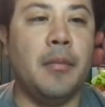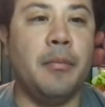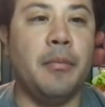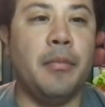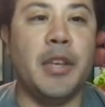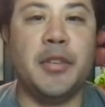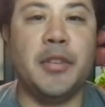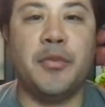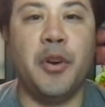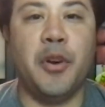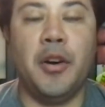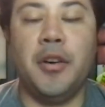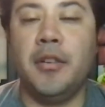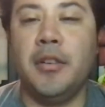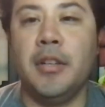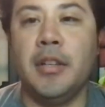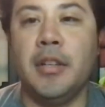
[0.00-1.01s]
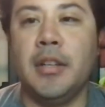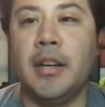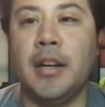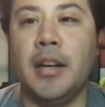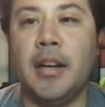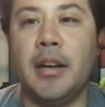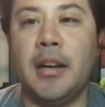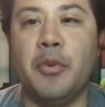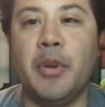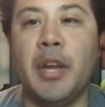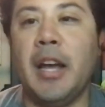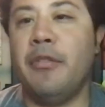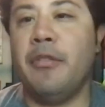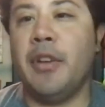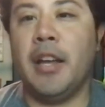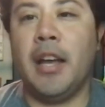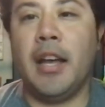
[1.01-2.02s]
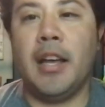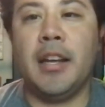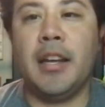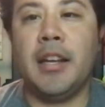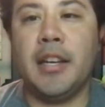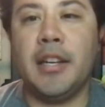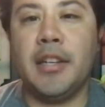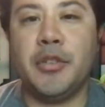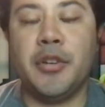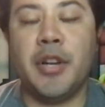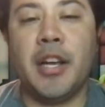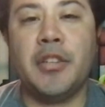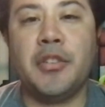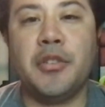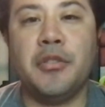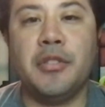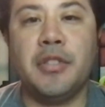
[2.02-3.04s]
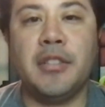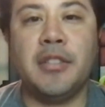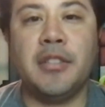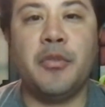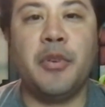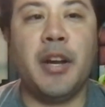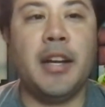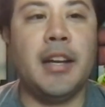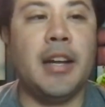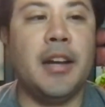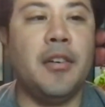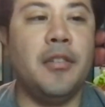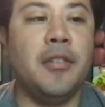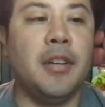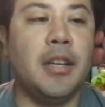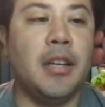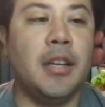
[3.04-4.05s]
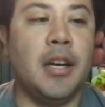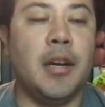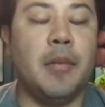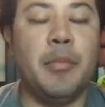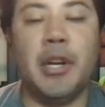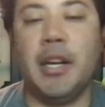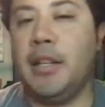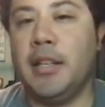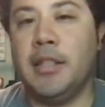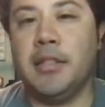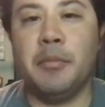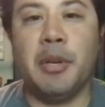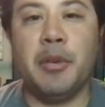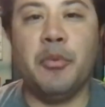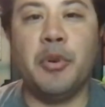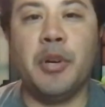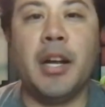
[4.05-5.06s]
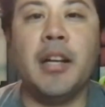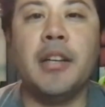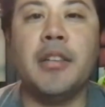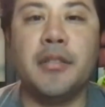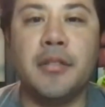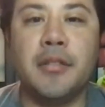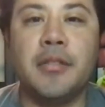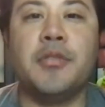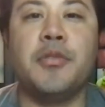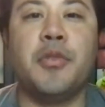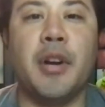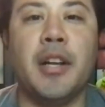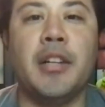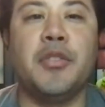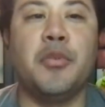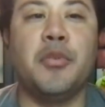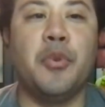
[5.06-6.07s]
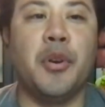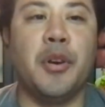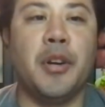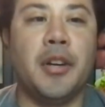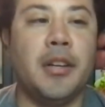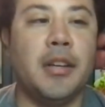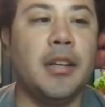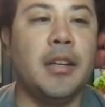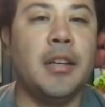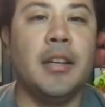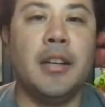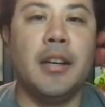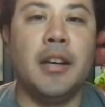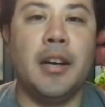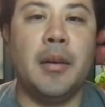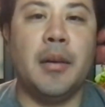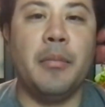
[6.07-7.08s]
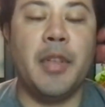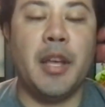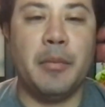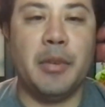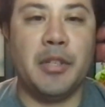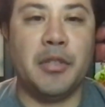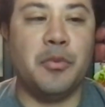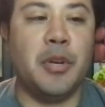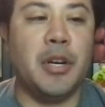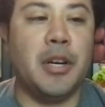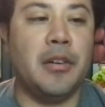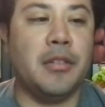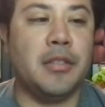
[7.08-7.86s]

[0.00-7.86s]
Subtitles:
This fall, we haven't had any internationals as of right now, but it doesn't mean we're not trying to work them as well.